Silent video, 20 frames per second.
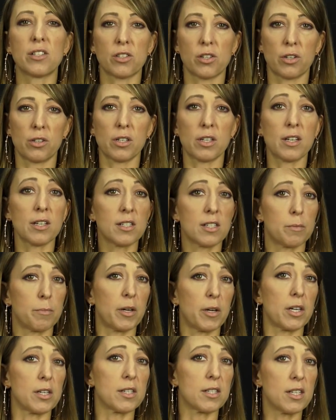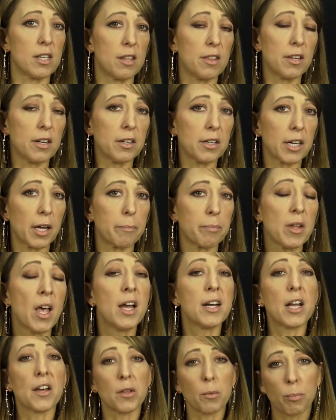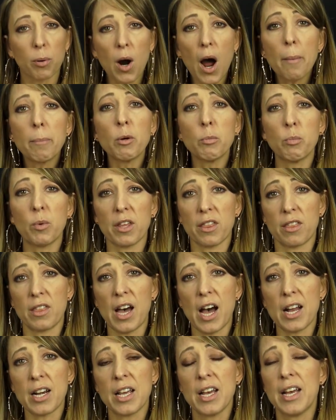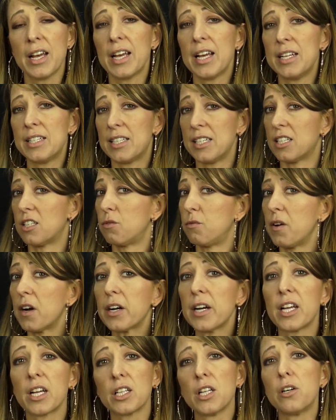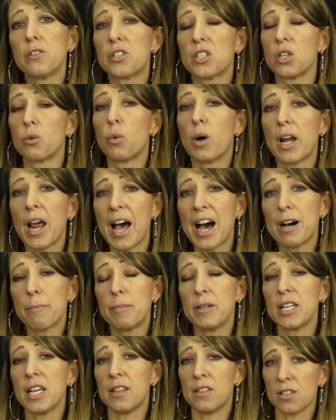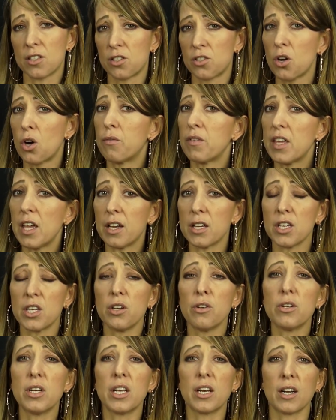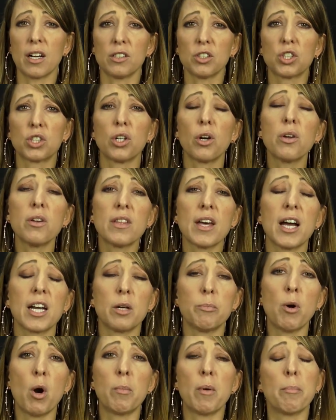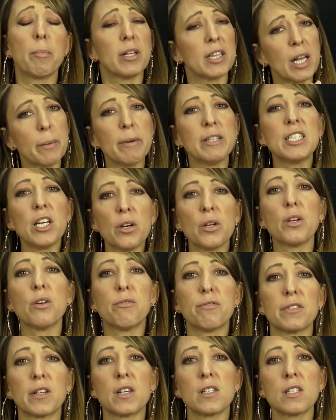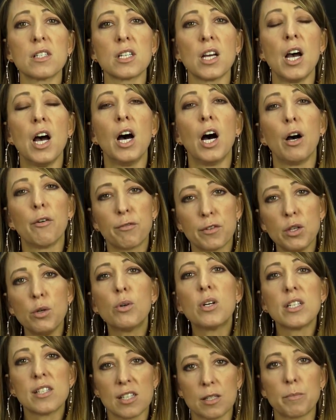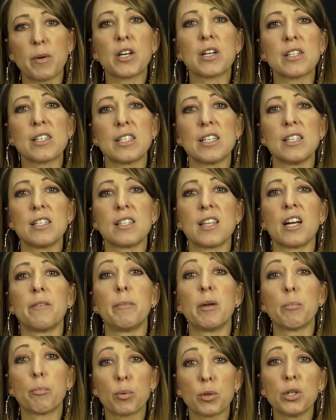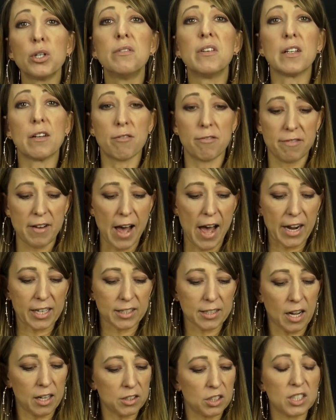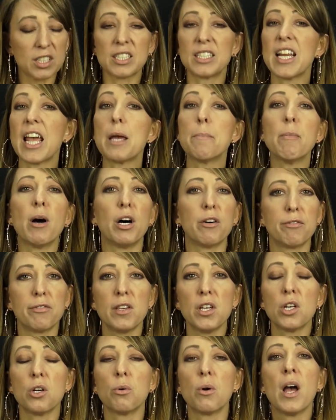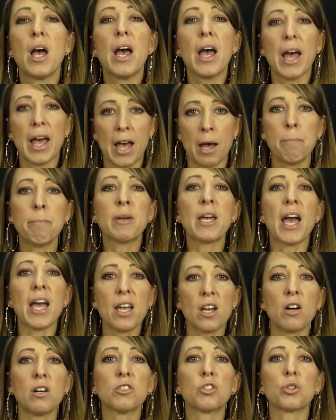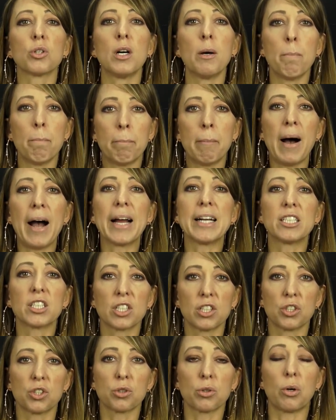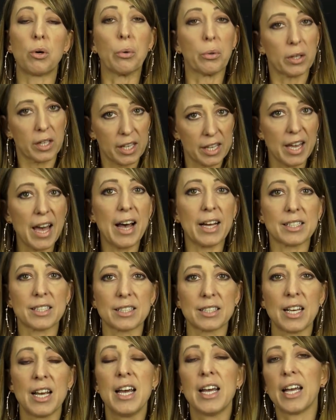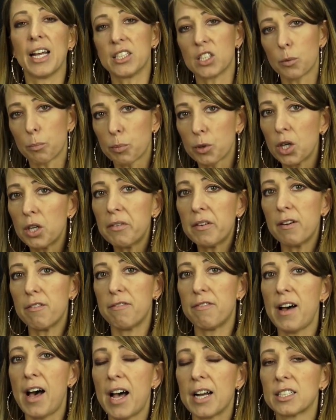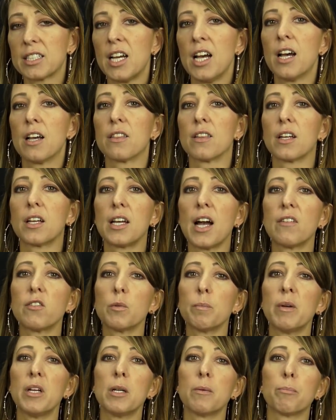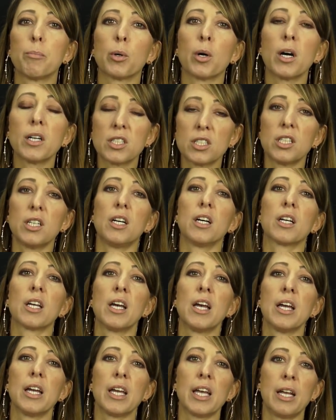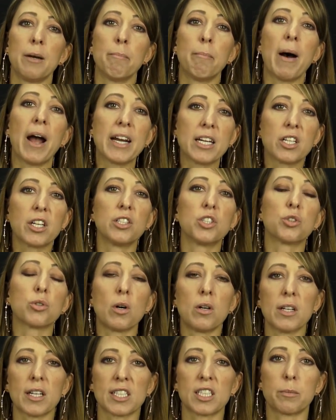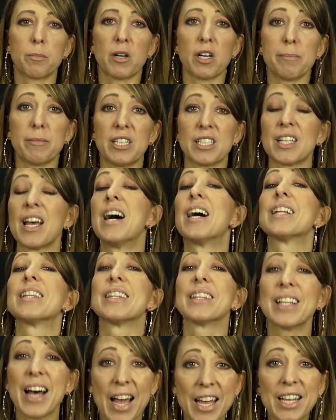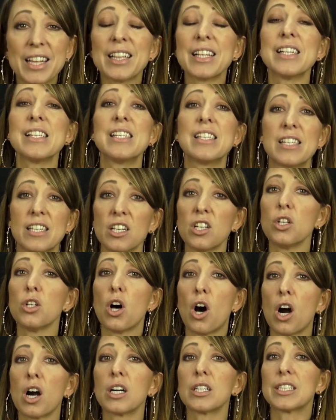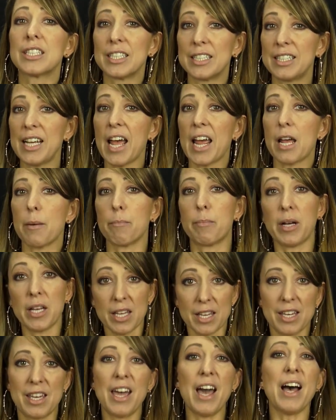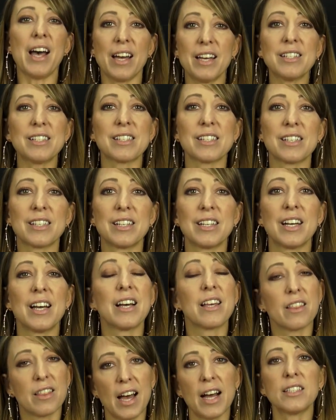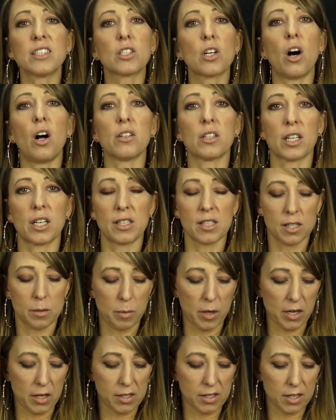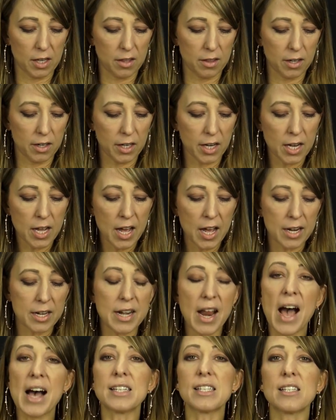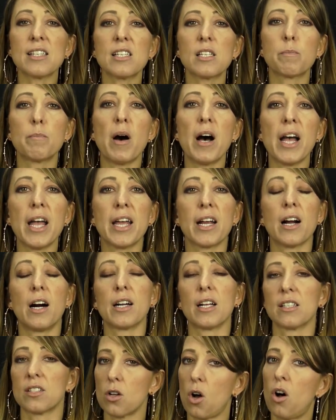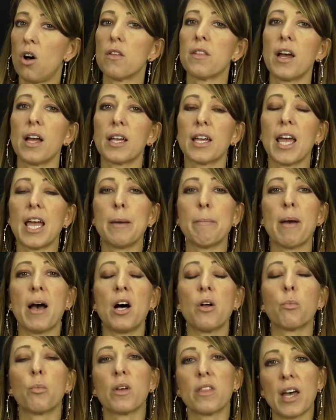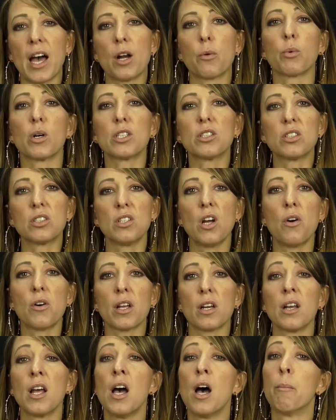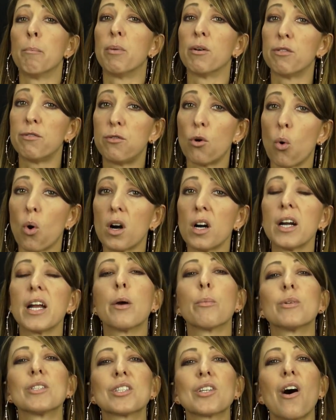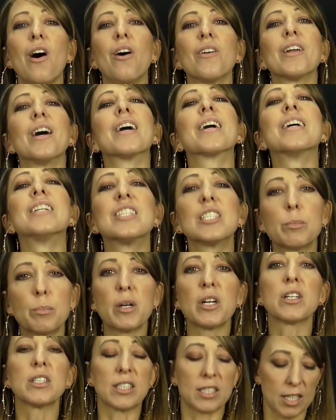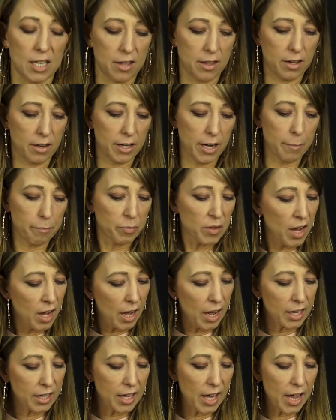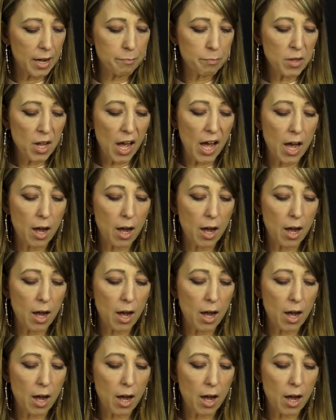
a certain conspiracy theory. Now, the problem with that is it's very close to what happened in the Soviet Union, and I'll show you that in a moment. But let me tell you first a few conspiracies that have been proven facts. I'll just name a few. MKUltra mind control. Yes, it's a proven fact. The government partook in mind control experiments. Likely still are today, but yet that's called a conspiracy theory. NASA spying on us, all that came out with Edward Snowden. Before, it was called a conspiracy theory. Again,